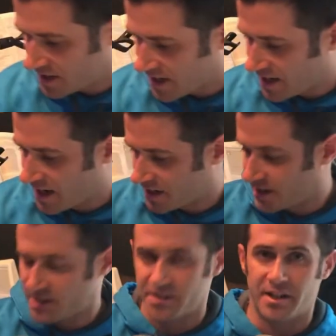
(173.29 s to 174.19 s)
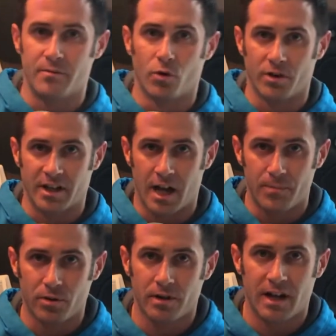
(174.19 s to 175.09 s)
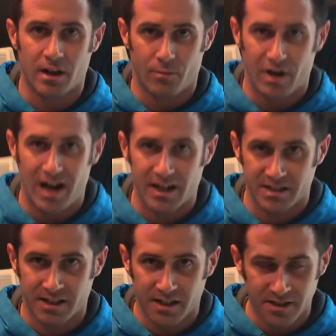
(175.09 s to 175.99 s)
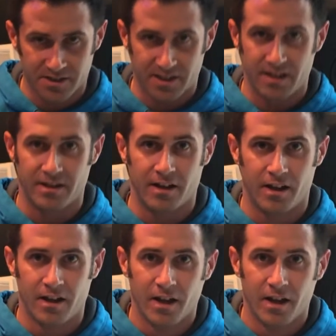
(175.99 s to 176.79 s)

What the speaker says: I got it yesterday morning. I pulled it out of the box, and can I just say that